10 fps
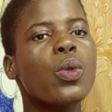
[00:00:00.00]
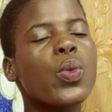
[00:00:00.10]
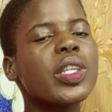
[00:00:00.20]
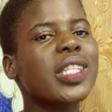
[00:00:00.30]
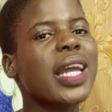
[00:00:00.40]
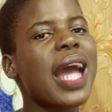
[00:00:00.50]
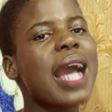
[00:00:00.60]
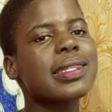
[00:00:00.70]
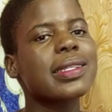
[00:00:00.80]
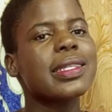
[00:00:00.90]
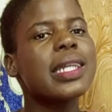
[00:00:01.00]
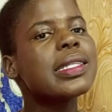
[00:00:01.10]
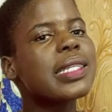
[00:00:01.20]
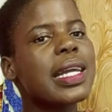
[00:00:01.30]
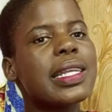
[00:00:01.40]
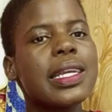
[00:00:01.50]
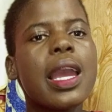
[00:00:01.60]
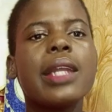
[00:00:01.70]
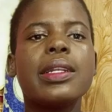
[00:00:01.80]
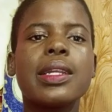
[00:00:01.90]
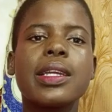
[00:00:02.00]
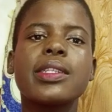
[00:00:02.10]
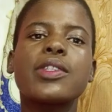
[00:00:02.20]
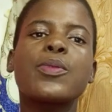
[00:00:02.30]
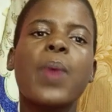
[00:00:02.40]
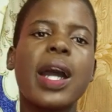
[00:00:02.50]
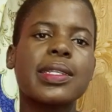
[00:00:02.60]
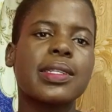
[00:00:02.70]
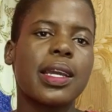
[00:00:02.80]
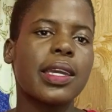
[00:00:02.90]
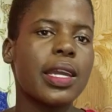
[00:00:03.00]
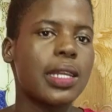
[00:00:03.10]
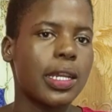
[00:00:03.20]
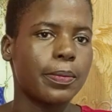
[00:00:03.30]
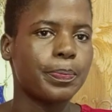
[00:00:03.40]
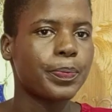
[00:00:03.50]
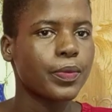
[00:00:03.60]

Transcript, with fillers: which can accidentally lead to partner killing.